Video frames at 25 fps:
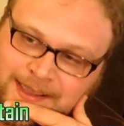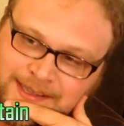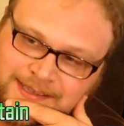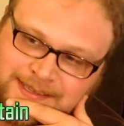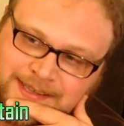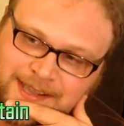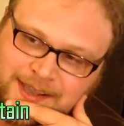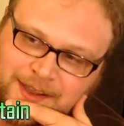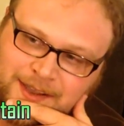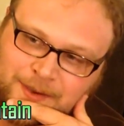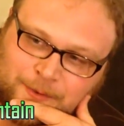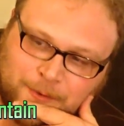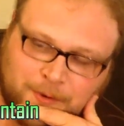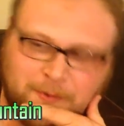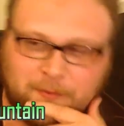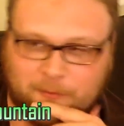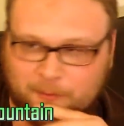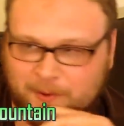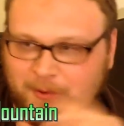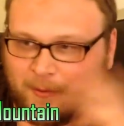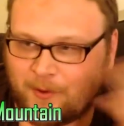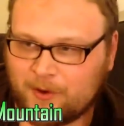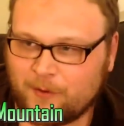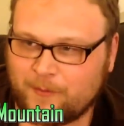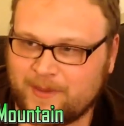So
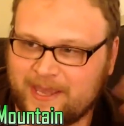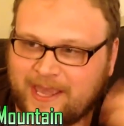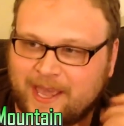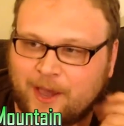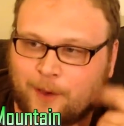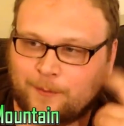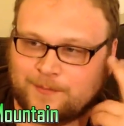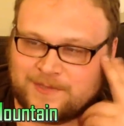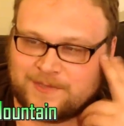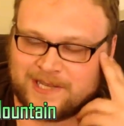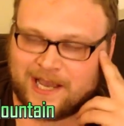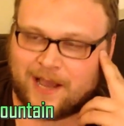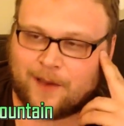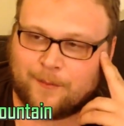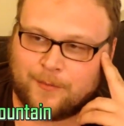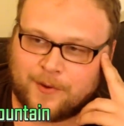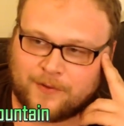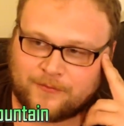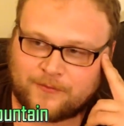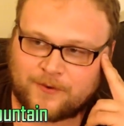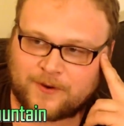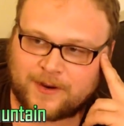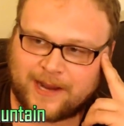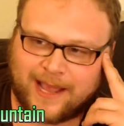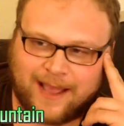we will be helped out,
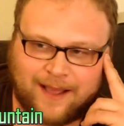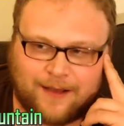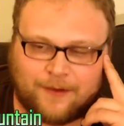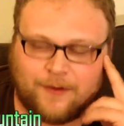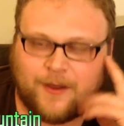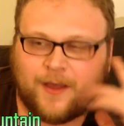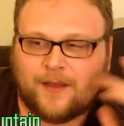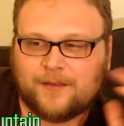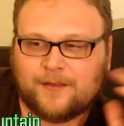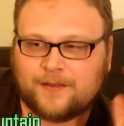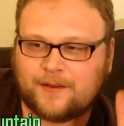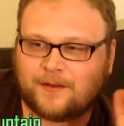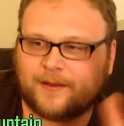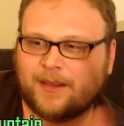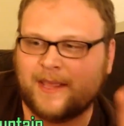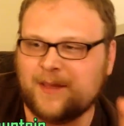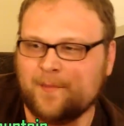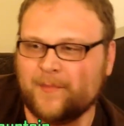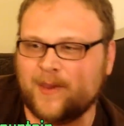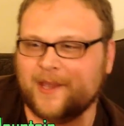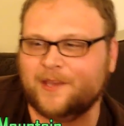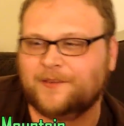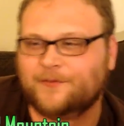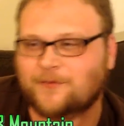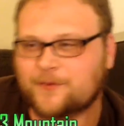but for now, the
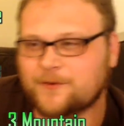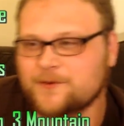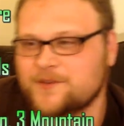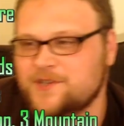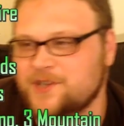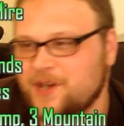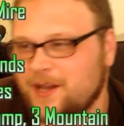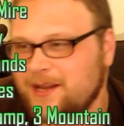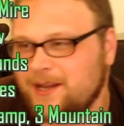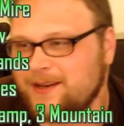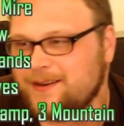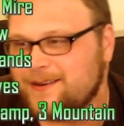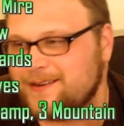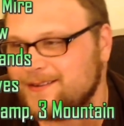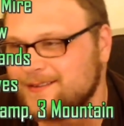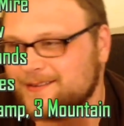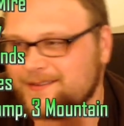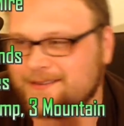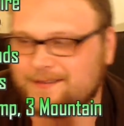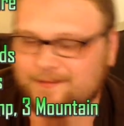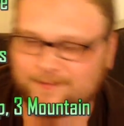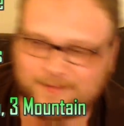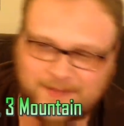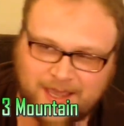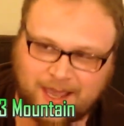land base for Jund
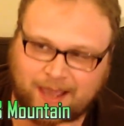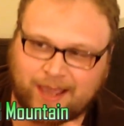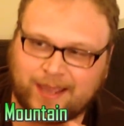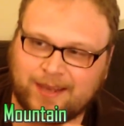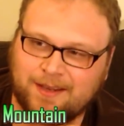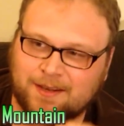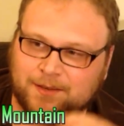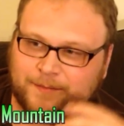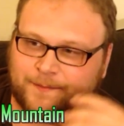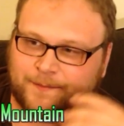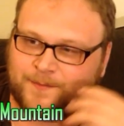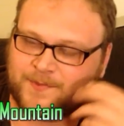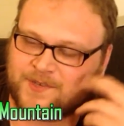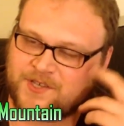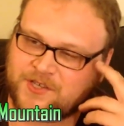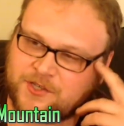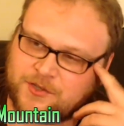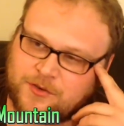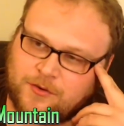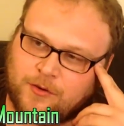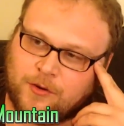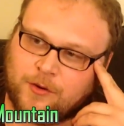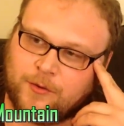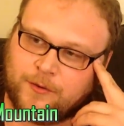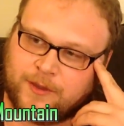is kind of
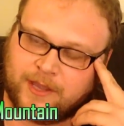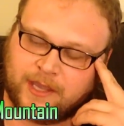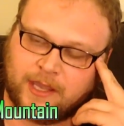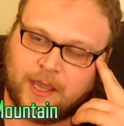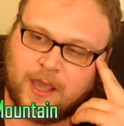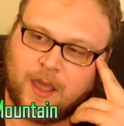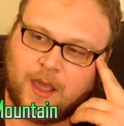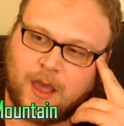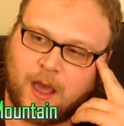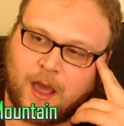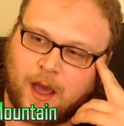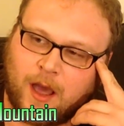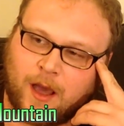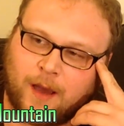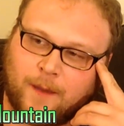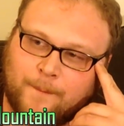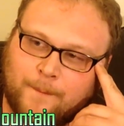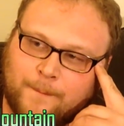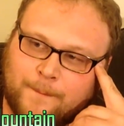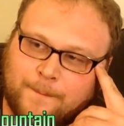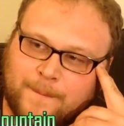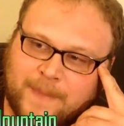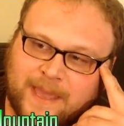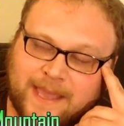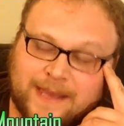screwy,
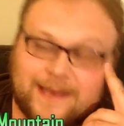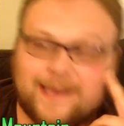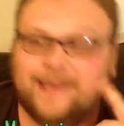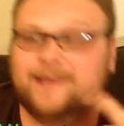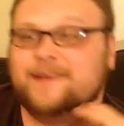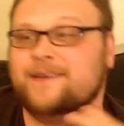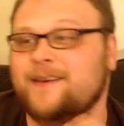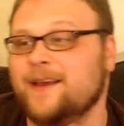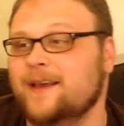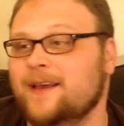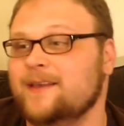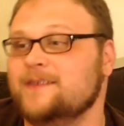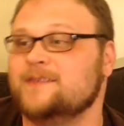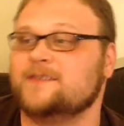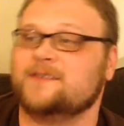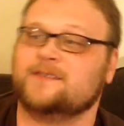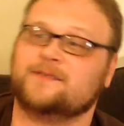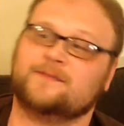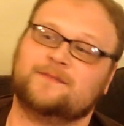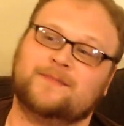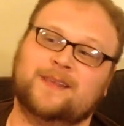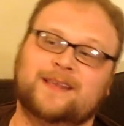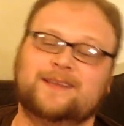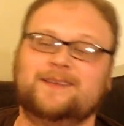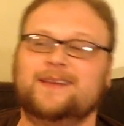and it
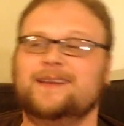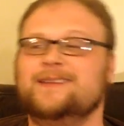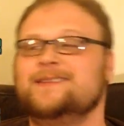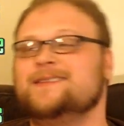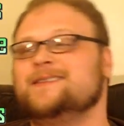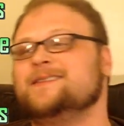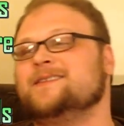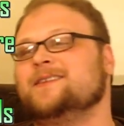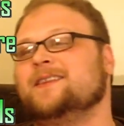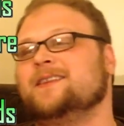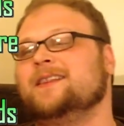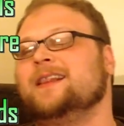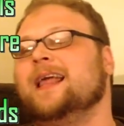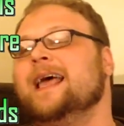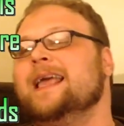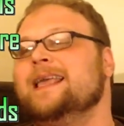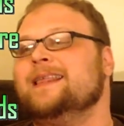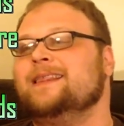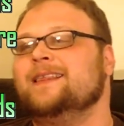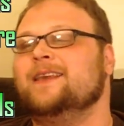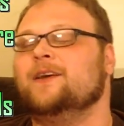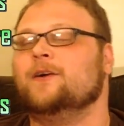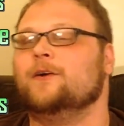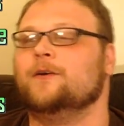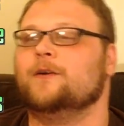does
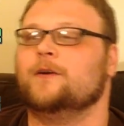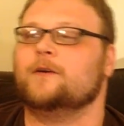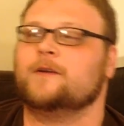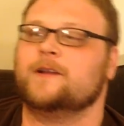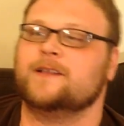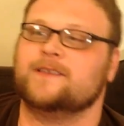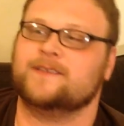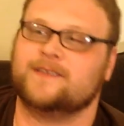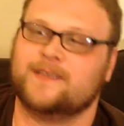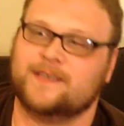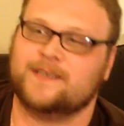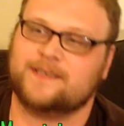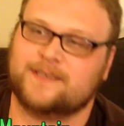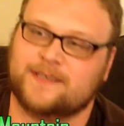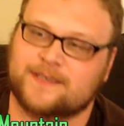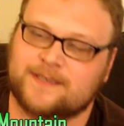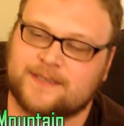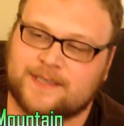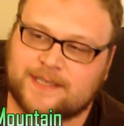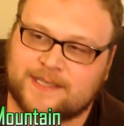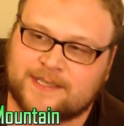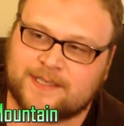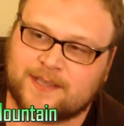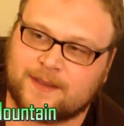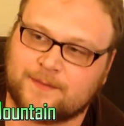slightly hurt our
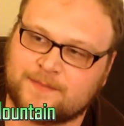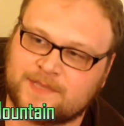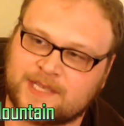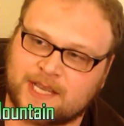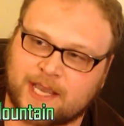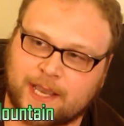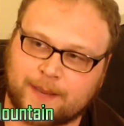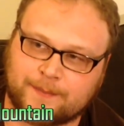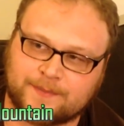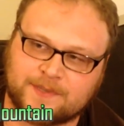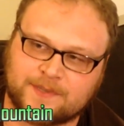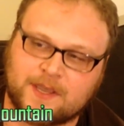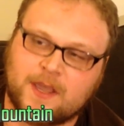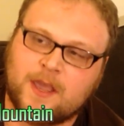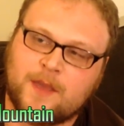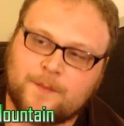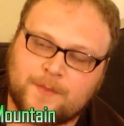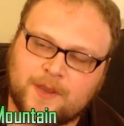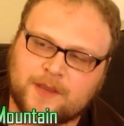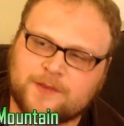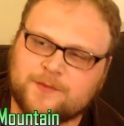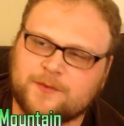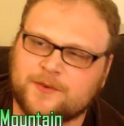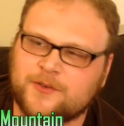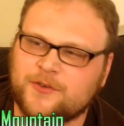consistency sometimes,
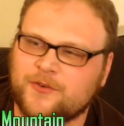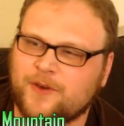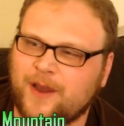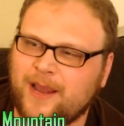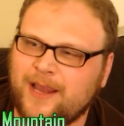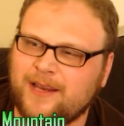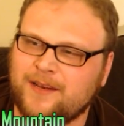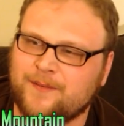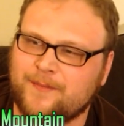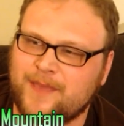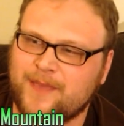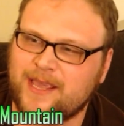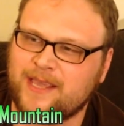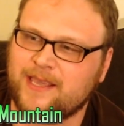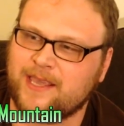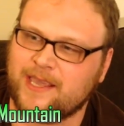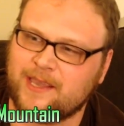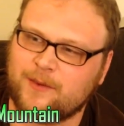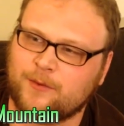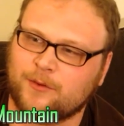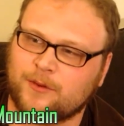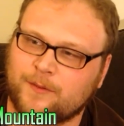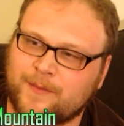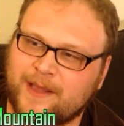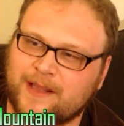because we're trying to make
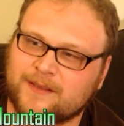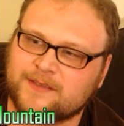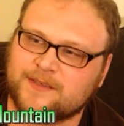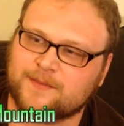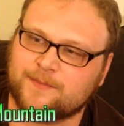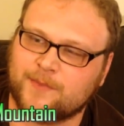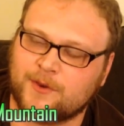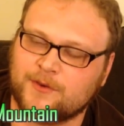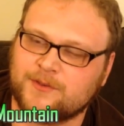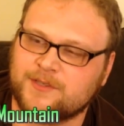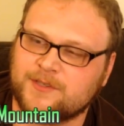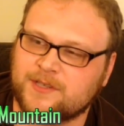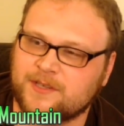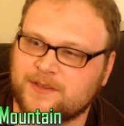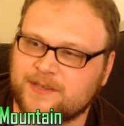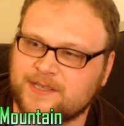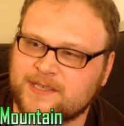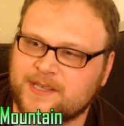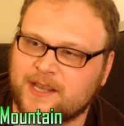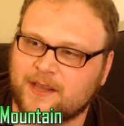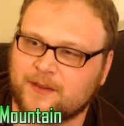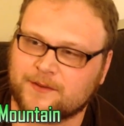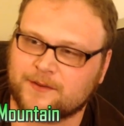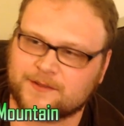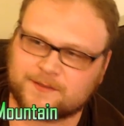equal amounts of most of
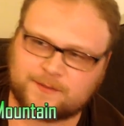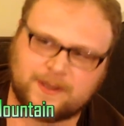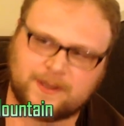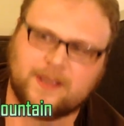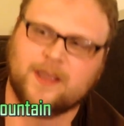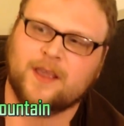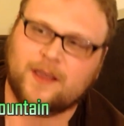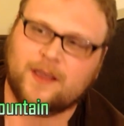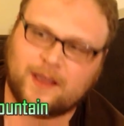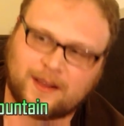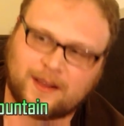these colors.